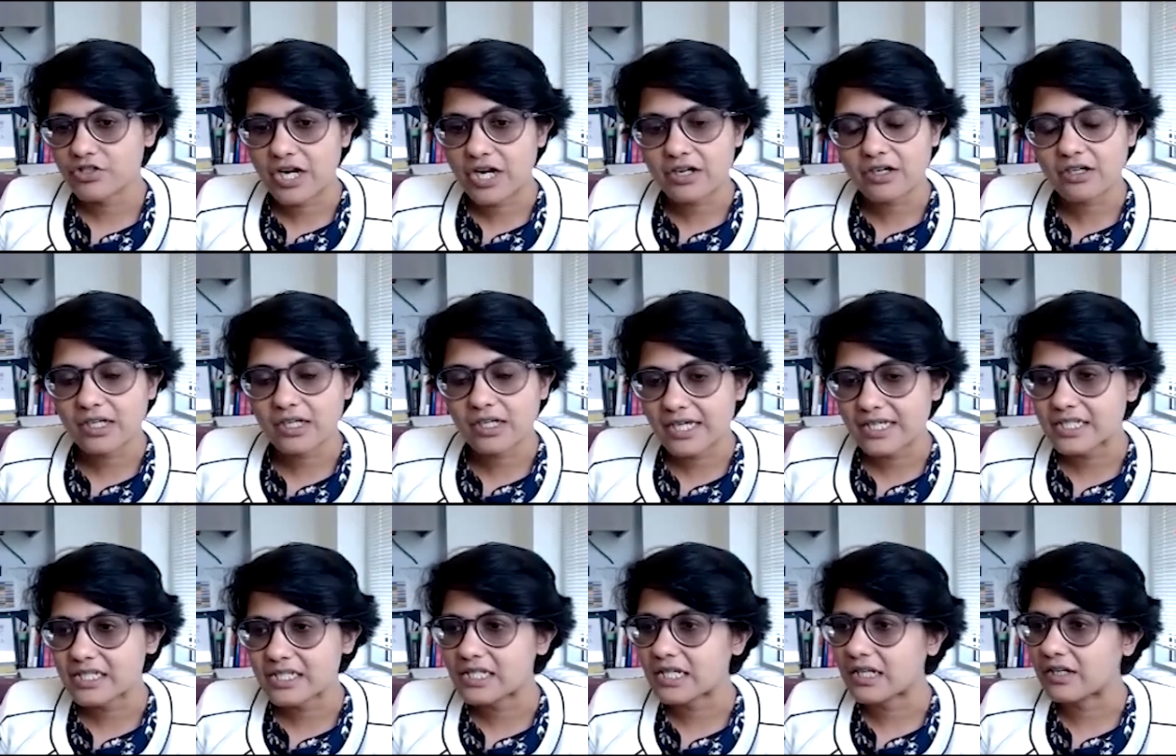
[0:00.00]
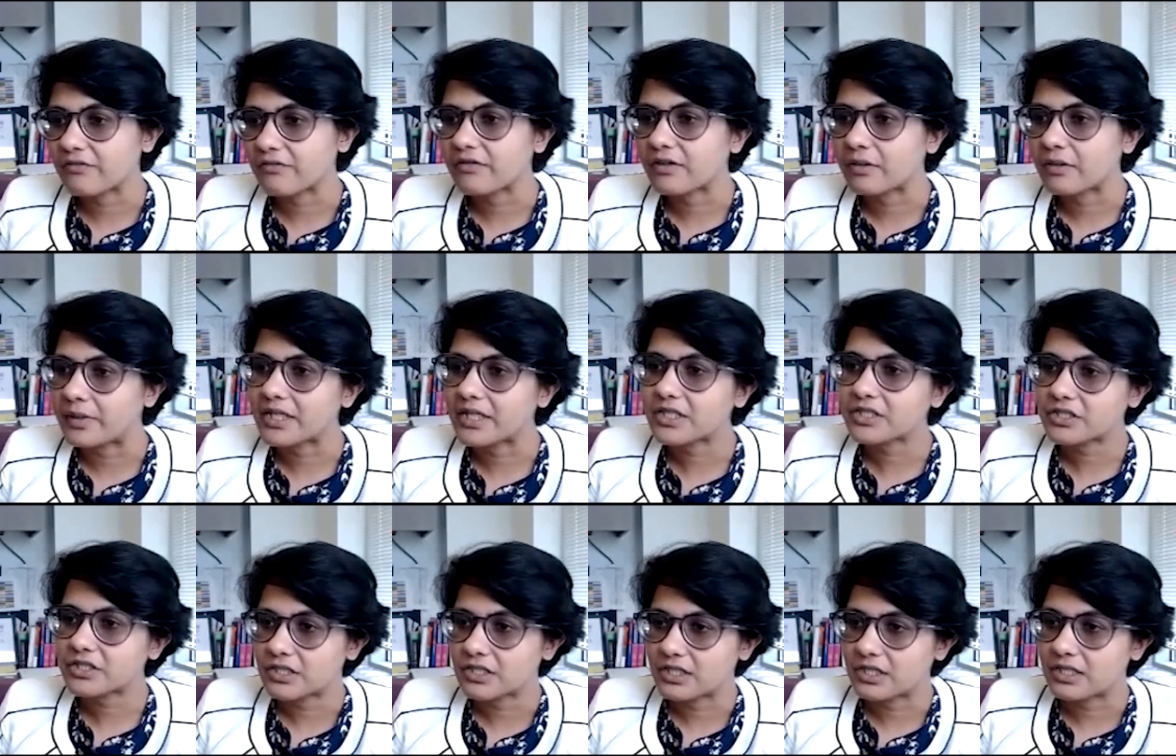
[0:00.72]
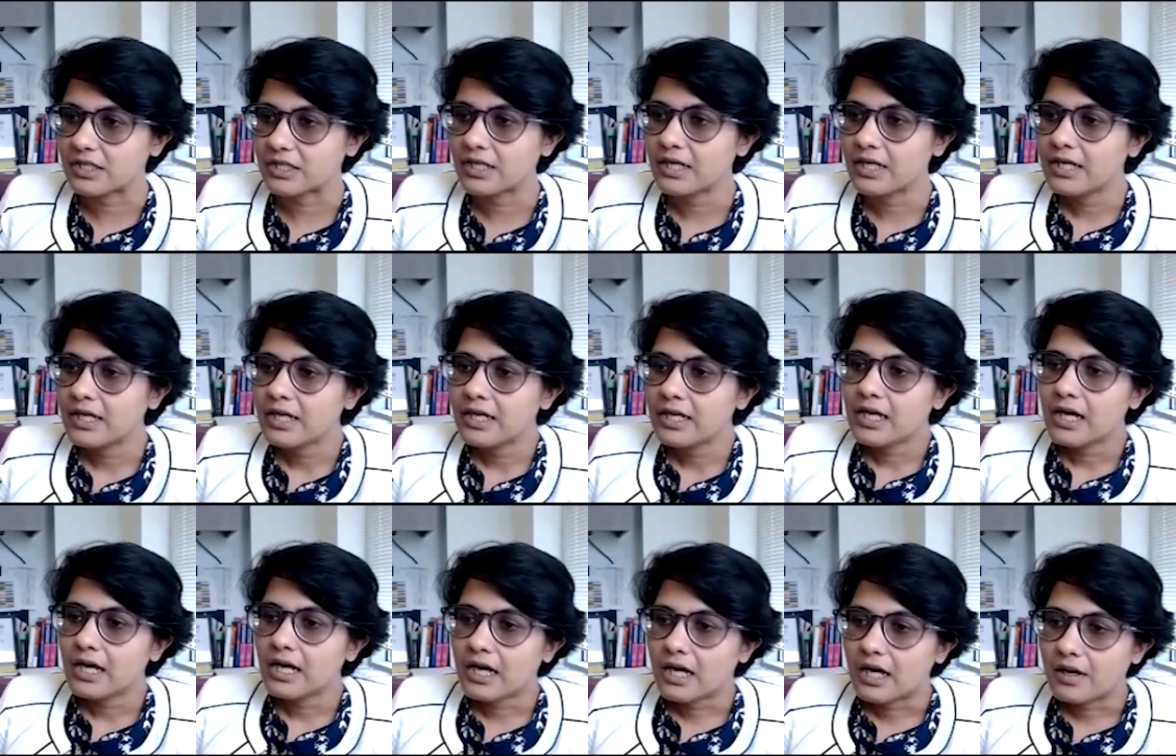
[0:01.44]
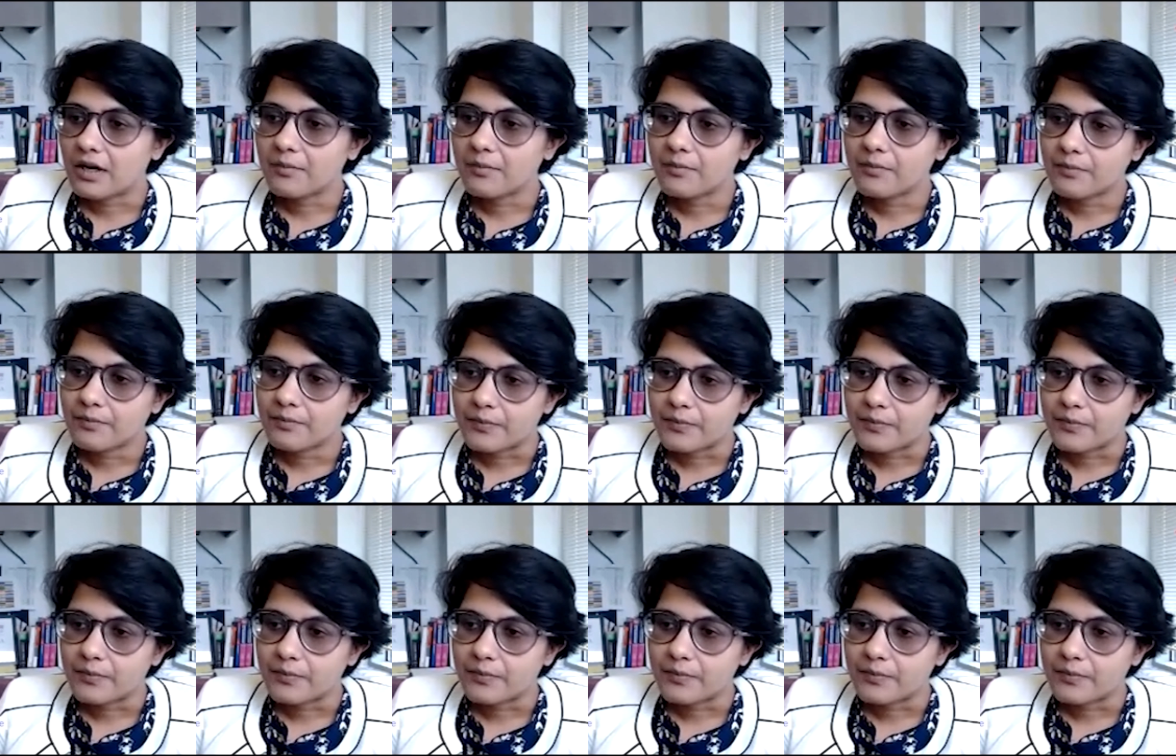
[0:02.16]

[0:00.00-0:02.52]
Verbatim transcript: generalized inflammation uh,